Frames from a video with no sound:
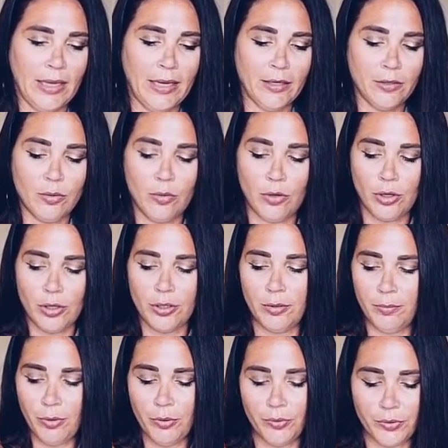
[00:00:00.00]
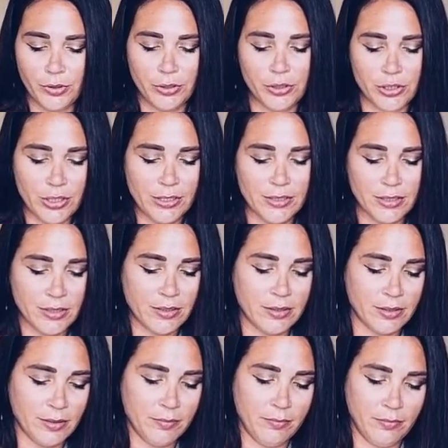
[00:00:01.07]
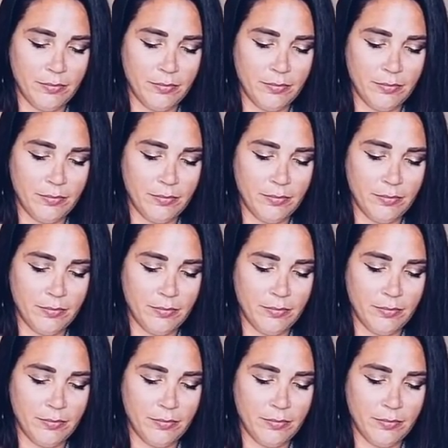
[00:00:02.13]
and or you both could just